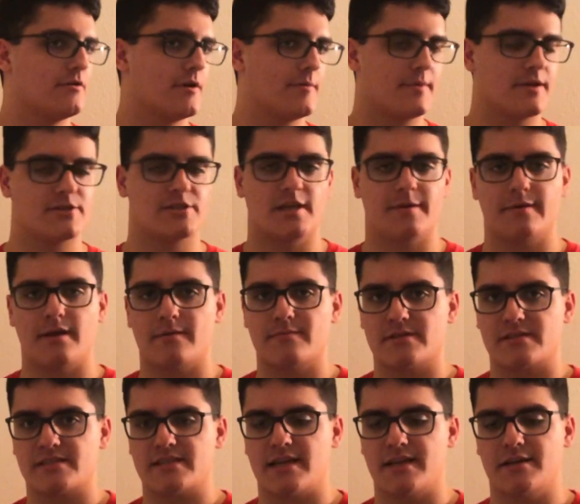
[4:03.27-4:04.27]
I'm
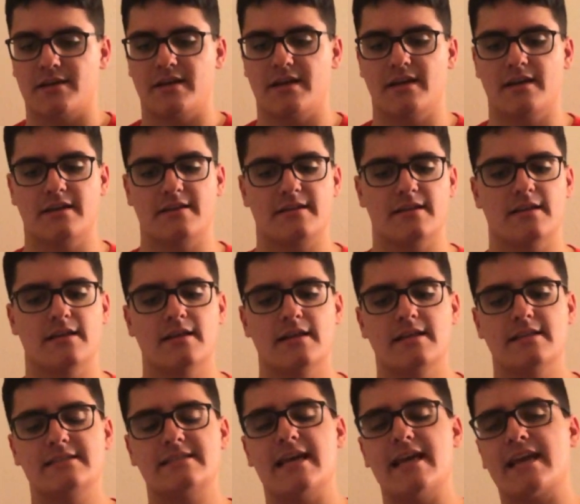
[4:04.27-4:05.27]
just saying you needed to
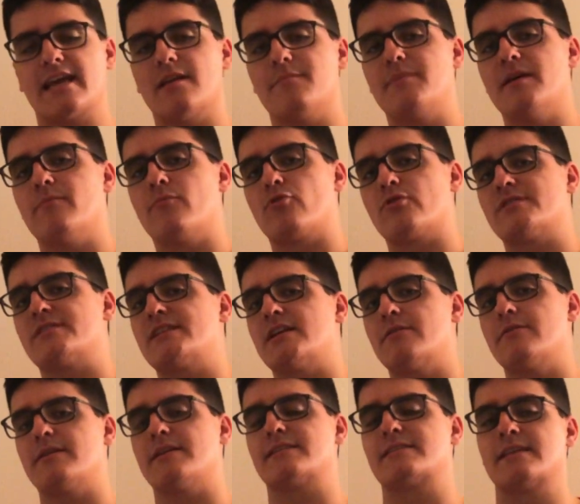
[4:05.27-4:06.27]
take it a bit more
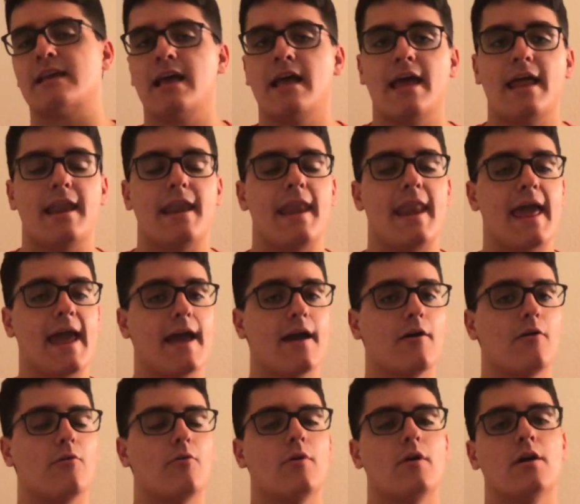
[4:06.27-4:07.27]
serious.
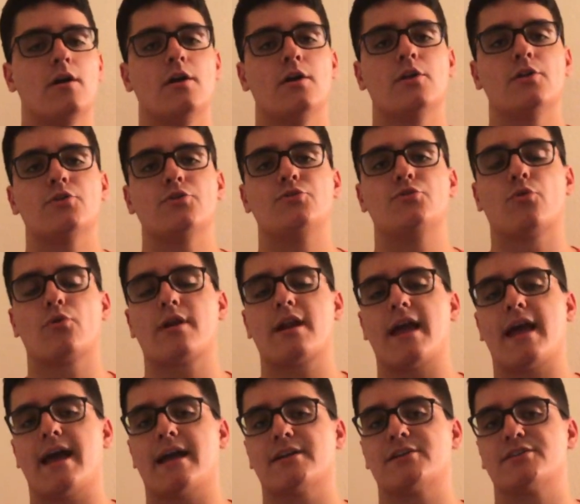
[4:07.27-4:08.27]
Now,
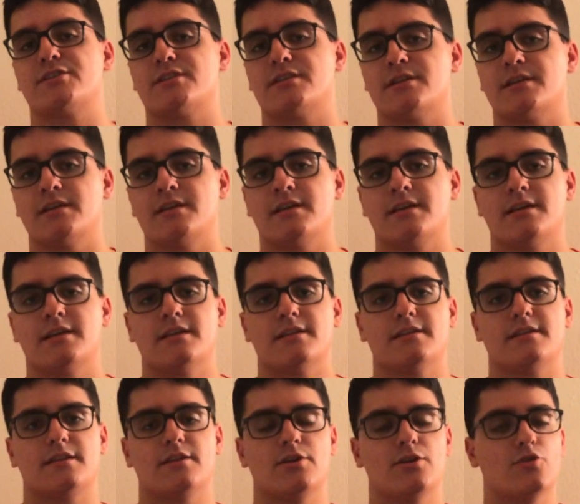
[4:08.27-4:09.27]
DoorDash,
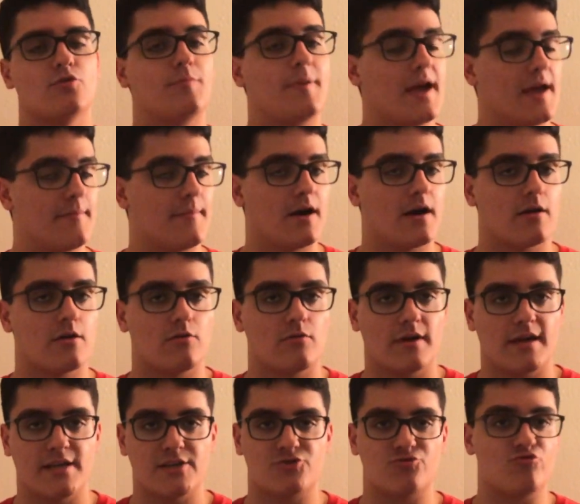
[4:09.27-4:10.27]
the new pay
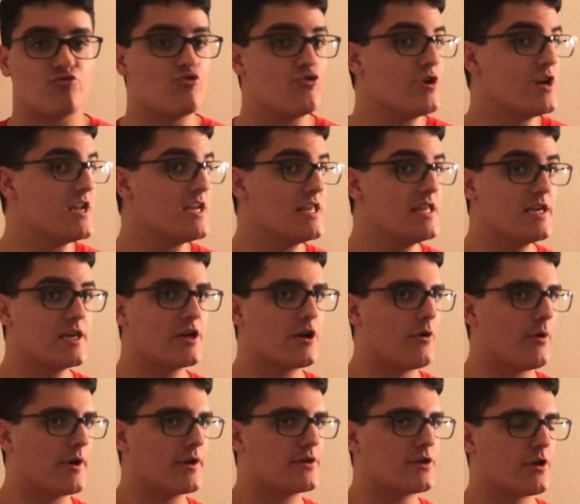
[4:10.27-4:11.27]
model, is really
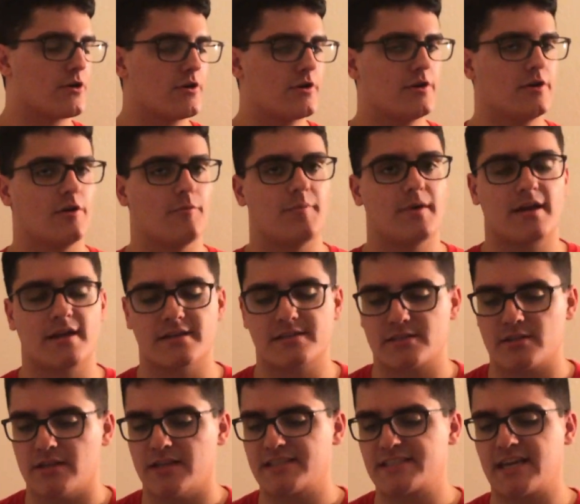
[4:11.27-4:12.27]
going to hurt you
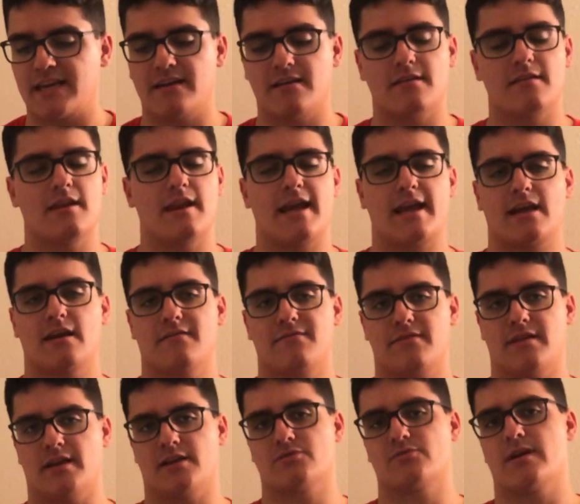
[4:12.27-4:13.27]
so let's get into the negative
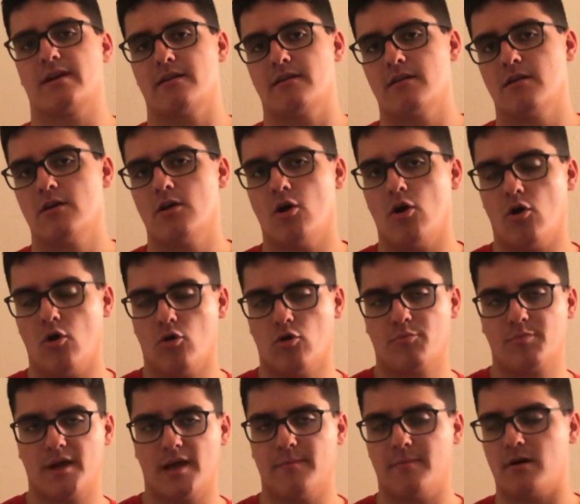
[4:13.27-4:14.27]
things, right?
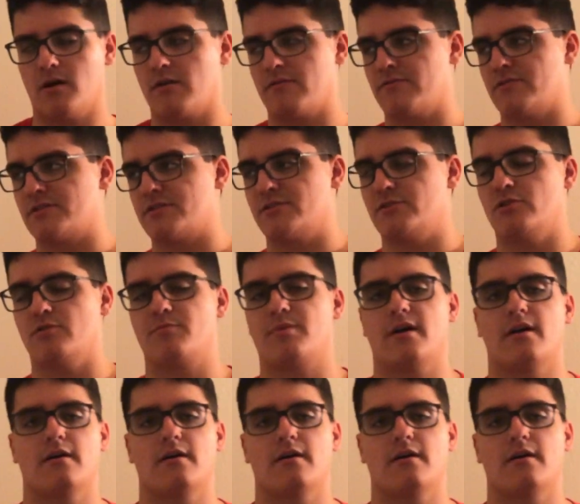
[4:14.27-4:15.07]
Old pay model versus new